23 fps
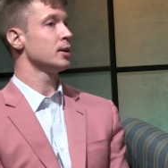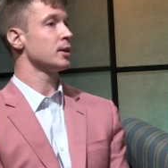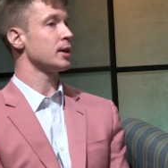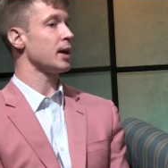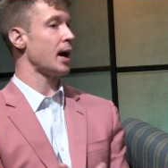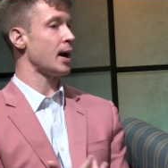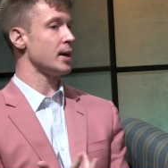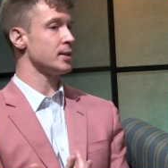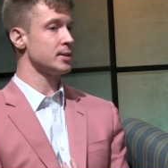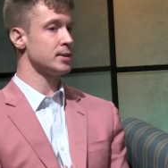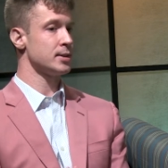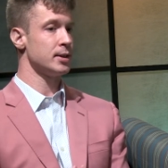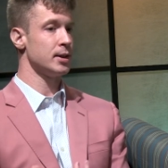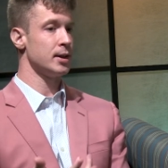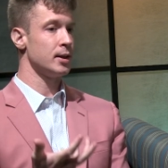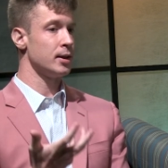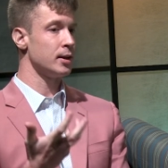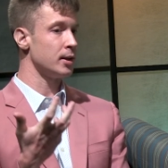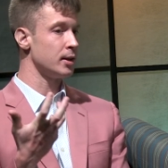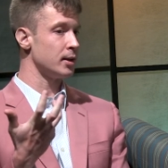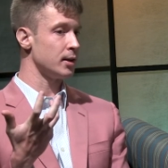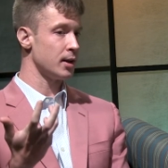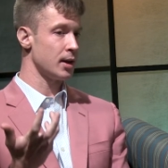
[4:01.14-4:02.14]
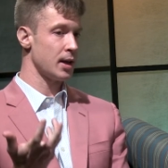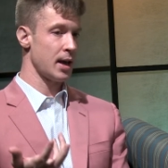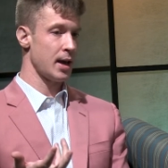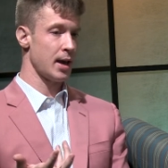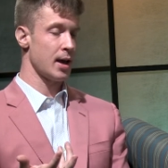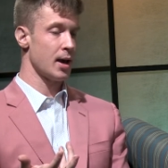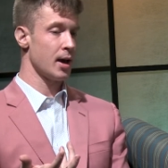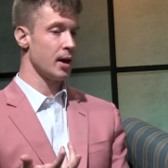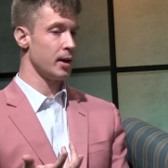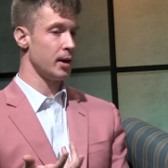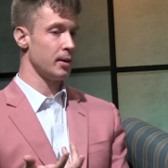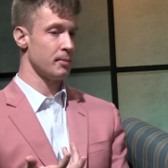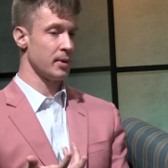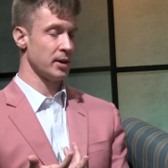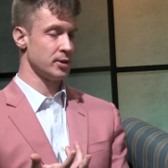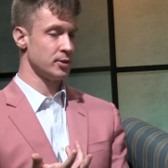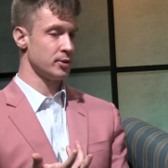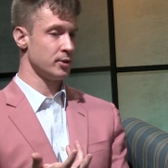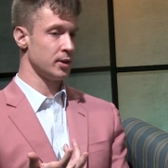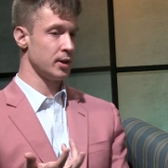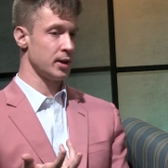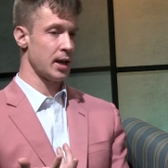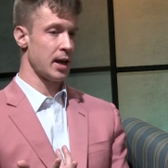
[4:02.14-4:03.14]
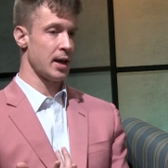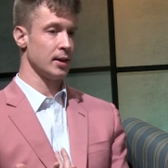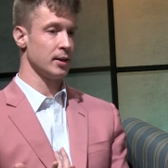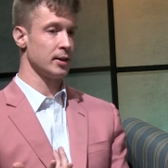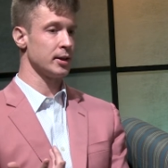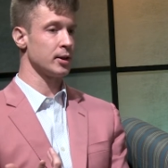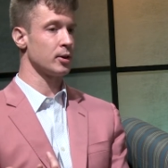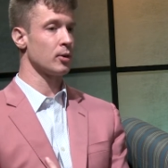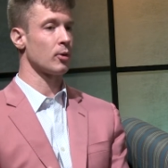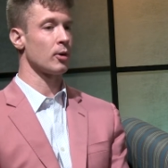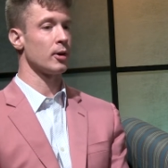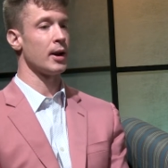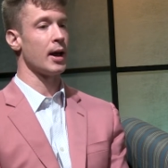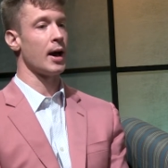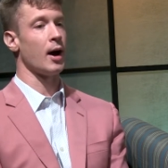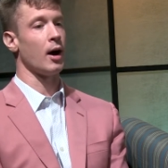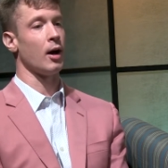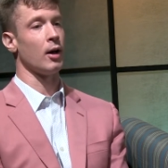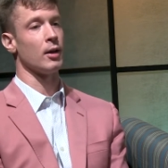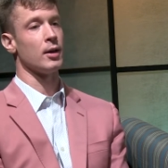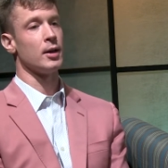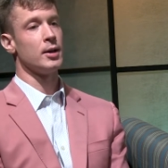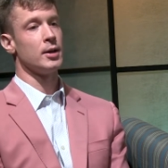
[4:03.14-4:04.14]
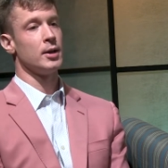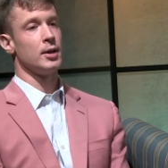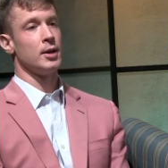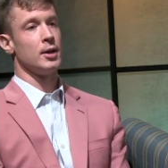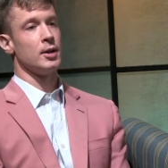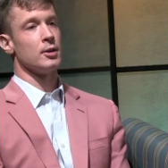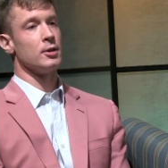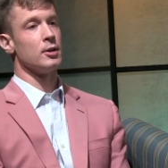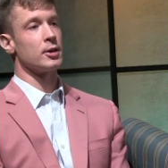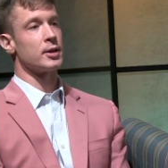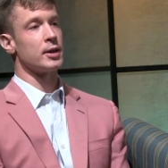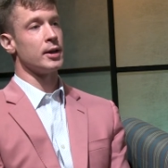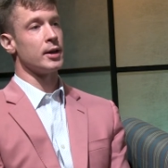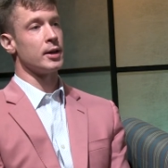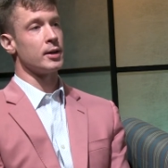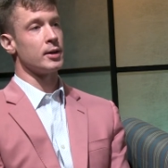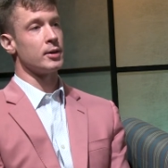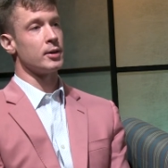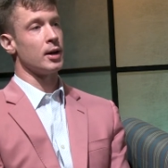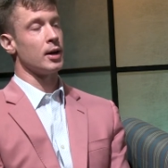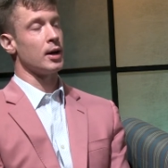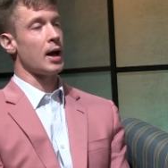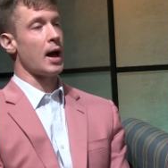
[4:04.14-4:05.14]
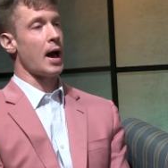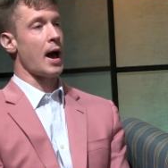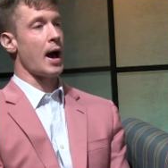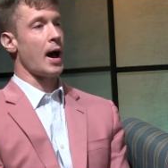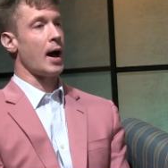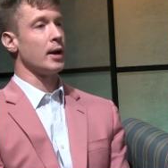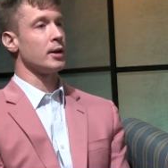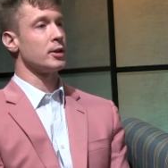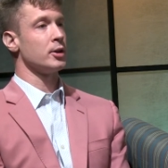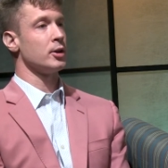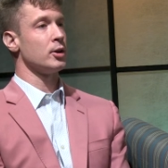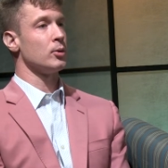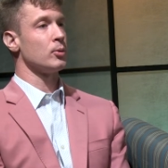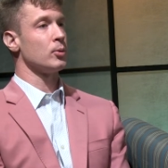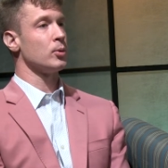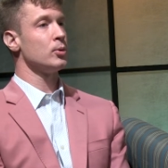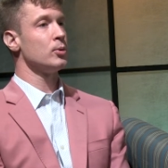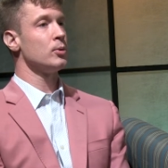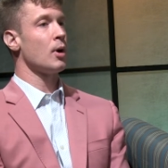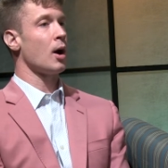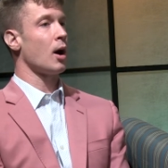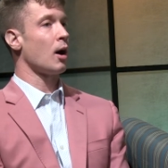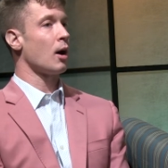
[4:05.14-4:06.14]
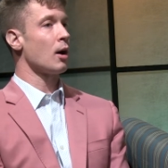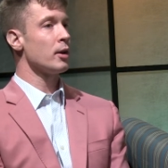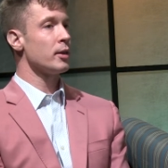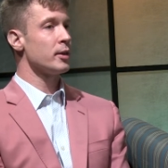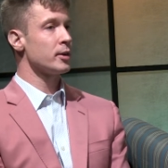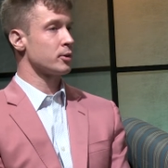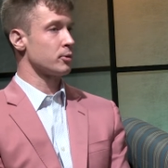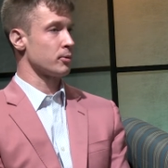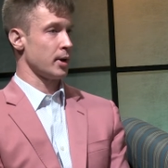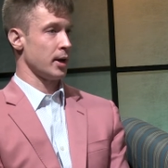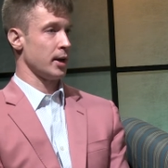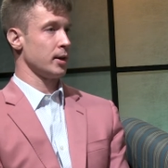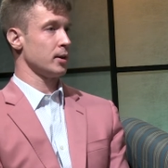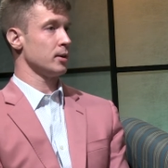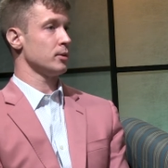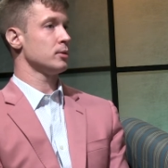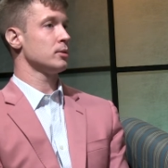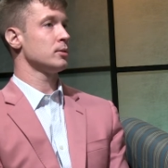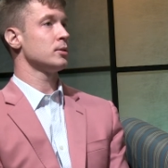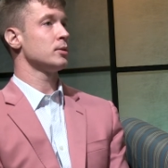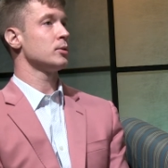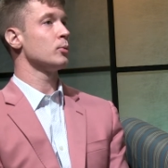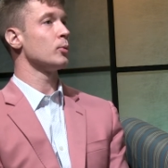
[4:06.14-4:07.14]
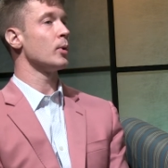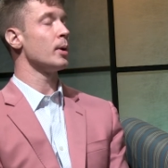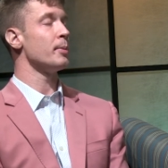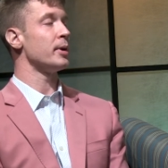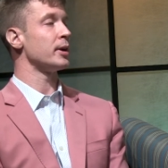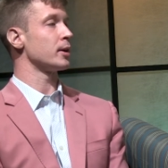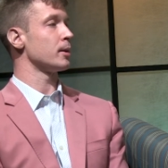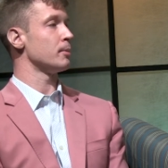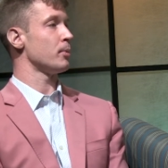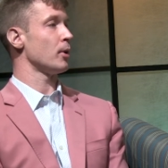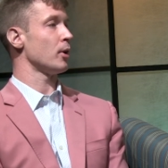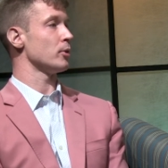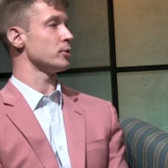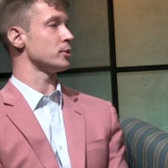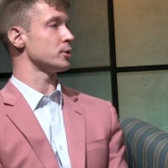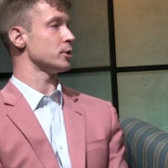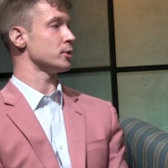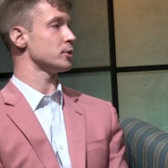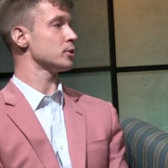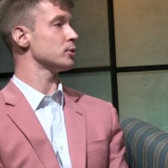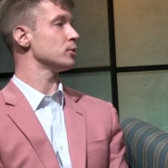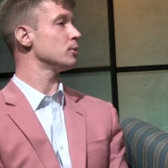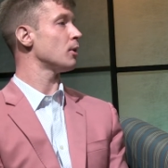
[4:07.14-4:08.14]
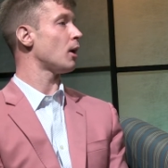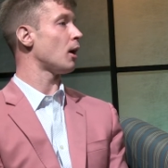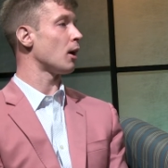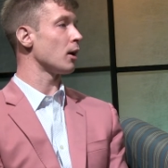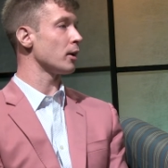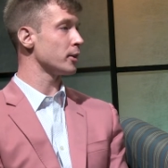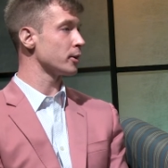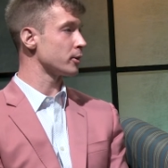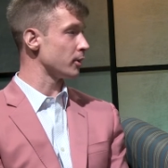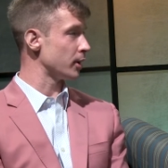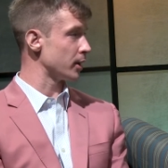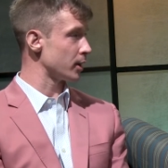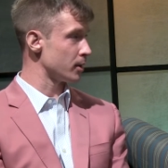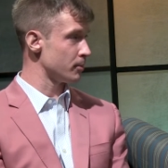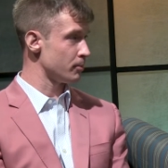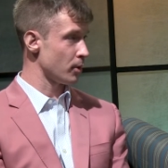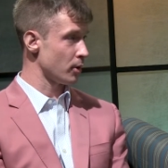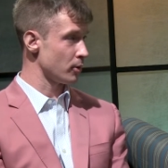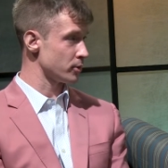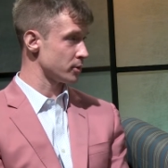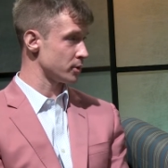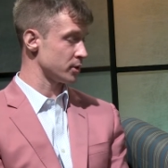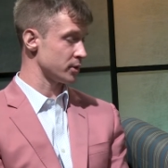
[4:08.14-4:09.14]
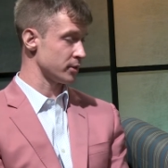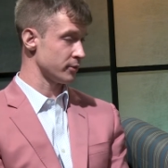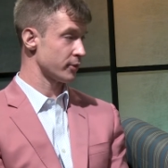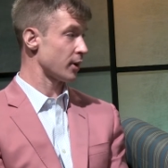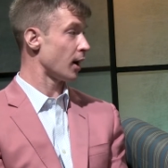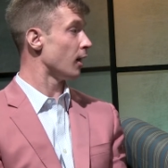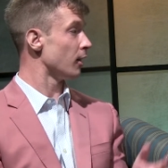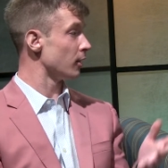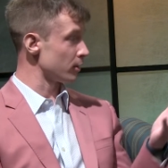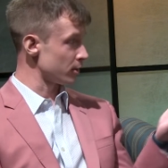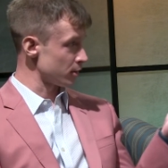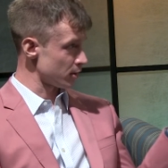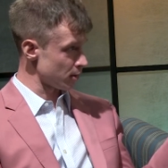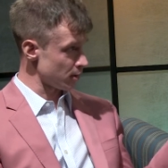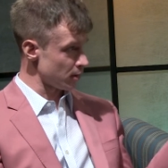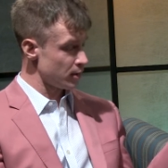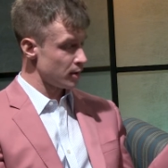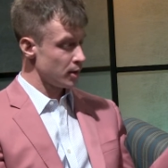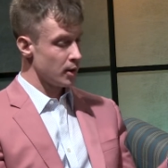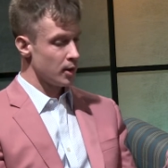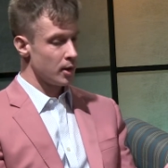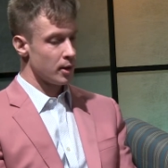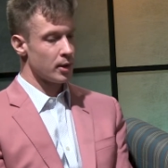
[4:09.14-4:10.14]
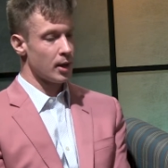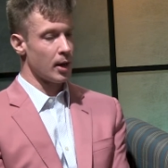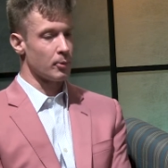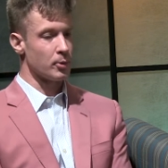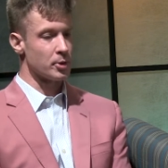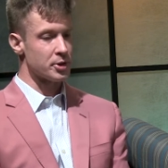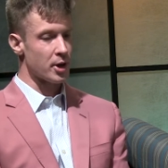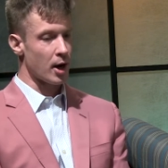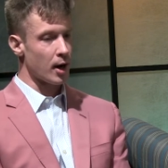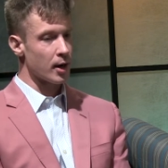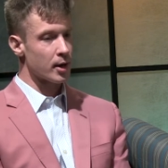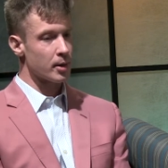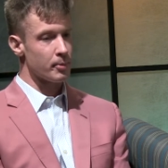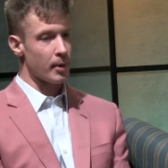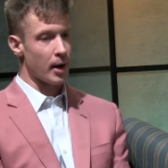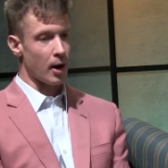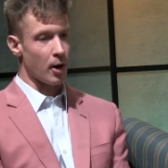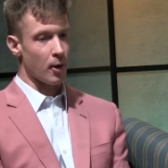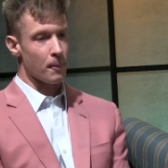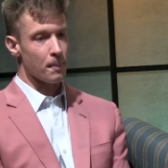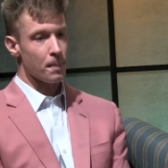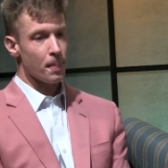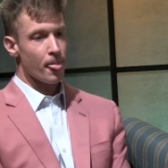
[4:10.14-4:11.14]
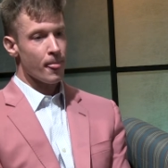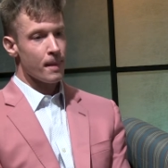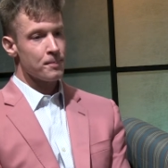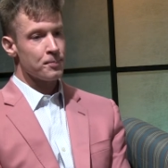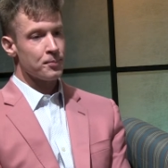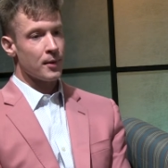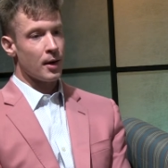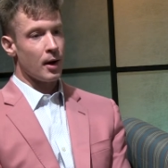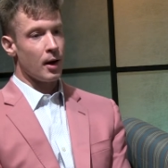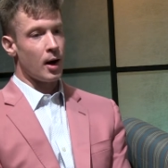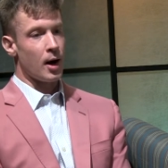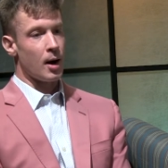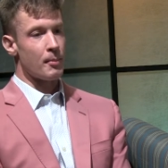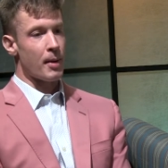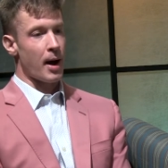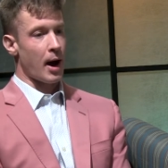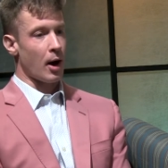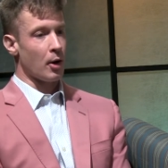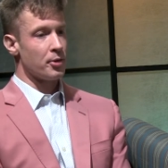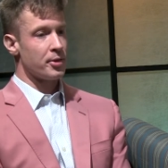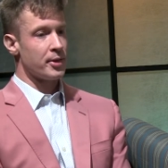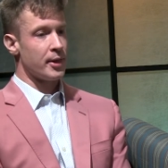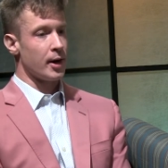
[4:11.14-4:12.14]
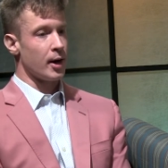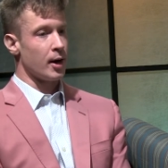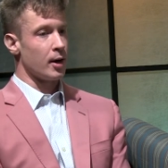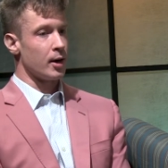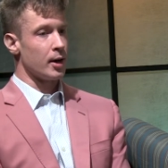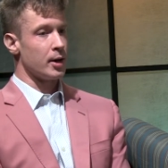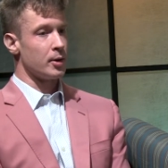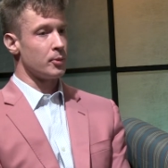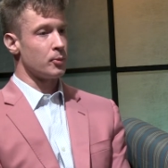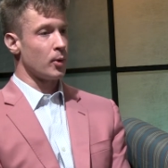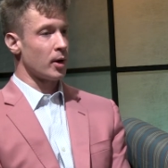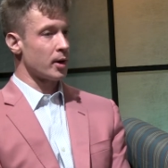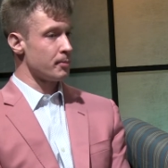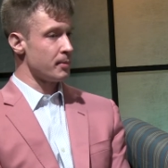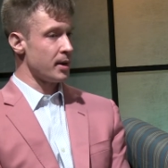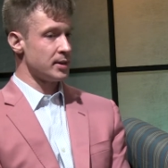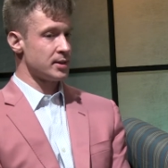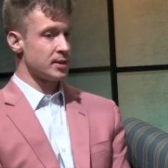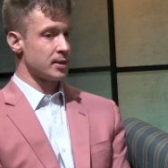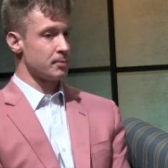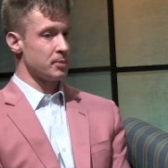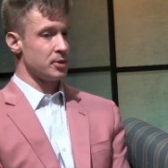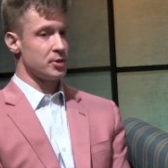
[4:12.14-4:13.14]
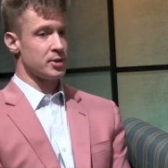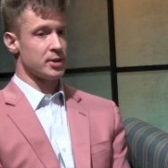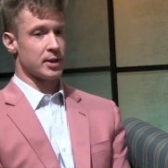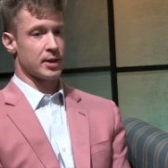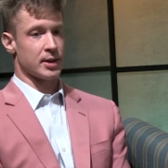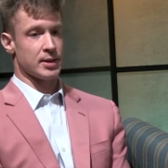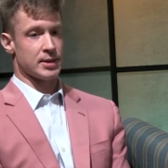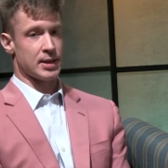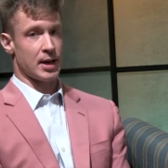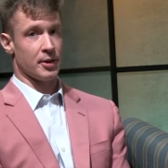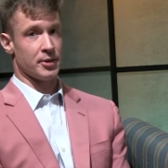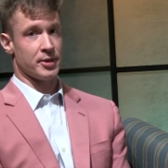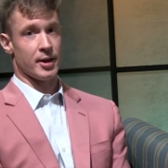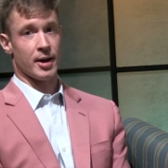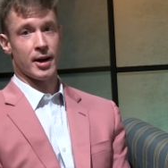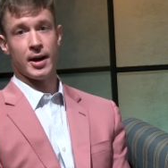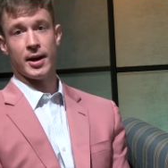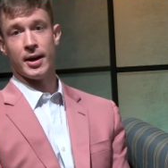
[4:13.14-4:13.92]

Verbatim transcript: Gaston and, eh, my student Haley Cornell looking at, you know, who are the great women composers, who are the great composers of color that we'll talk about um, out there and what amazing music is out there.